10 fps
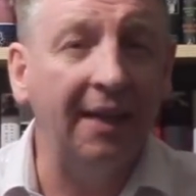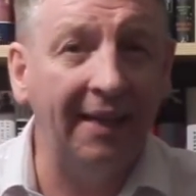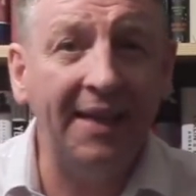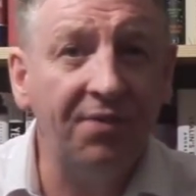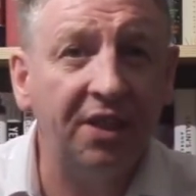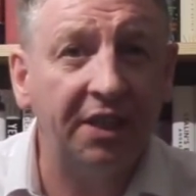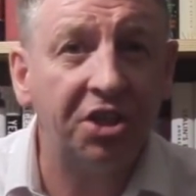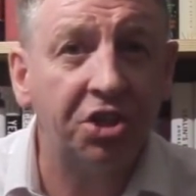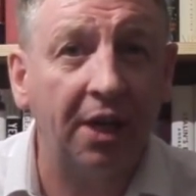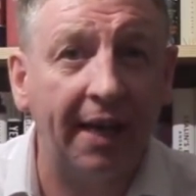leaves a
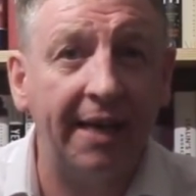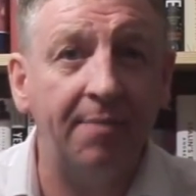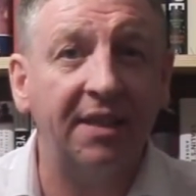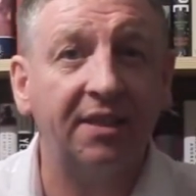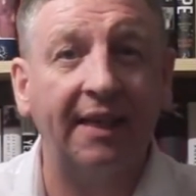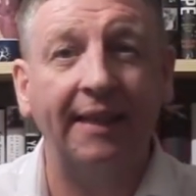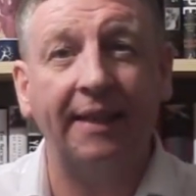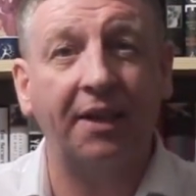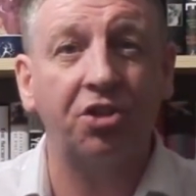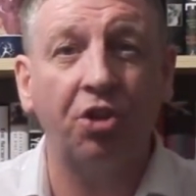disclaimer saying
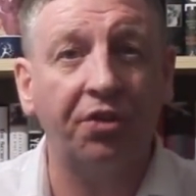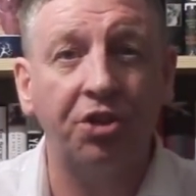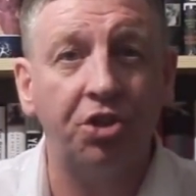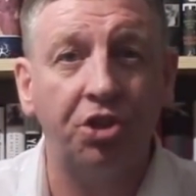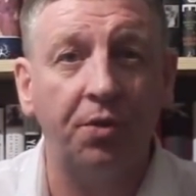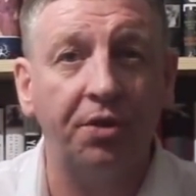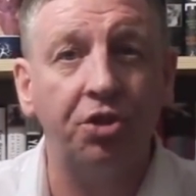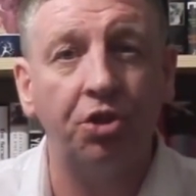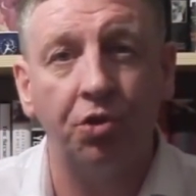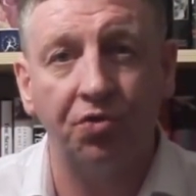that it's nothing to do with the
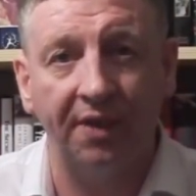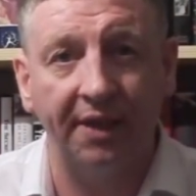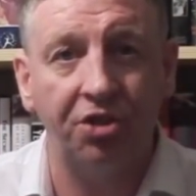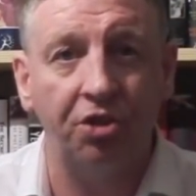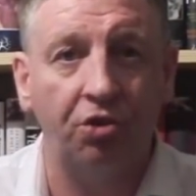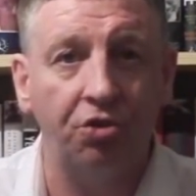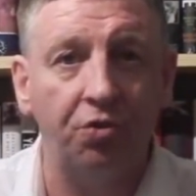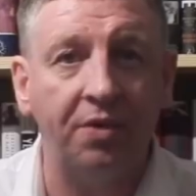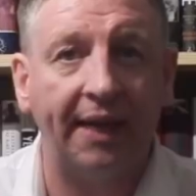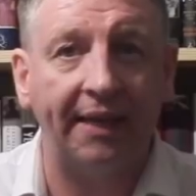Jewish religion or
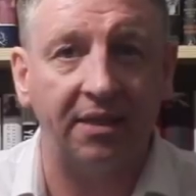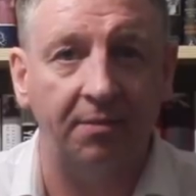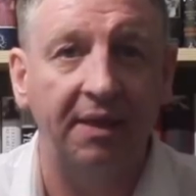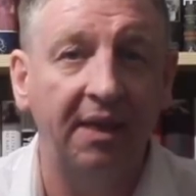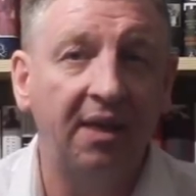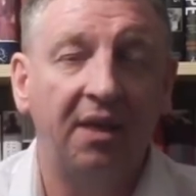Judaism.